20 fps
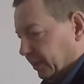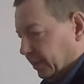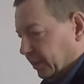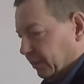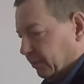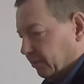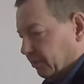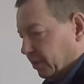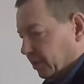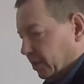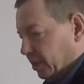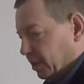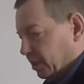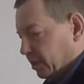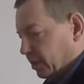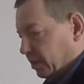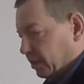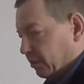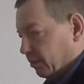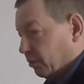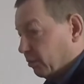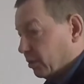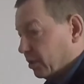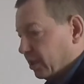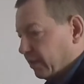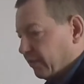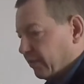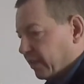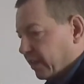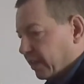which is
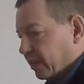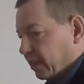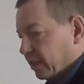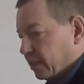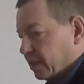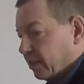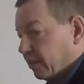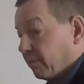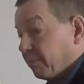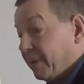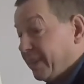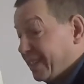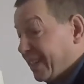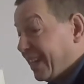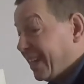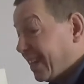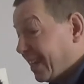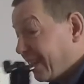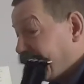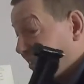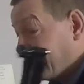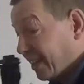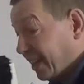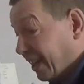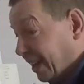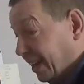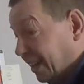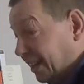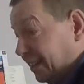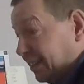also very good. So I'll be taking
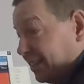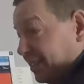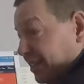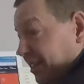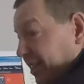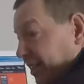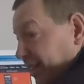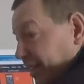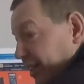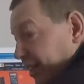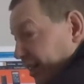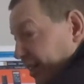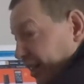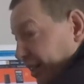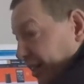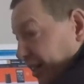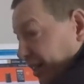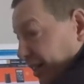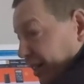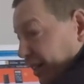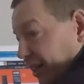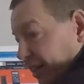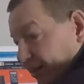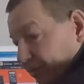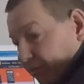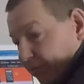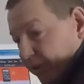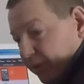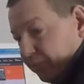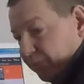that
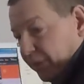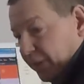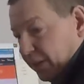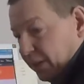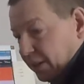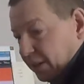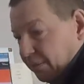with me. I'll be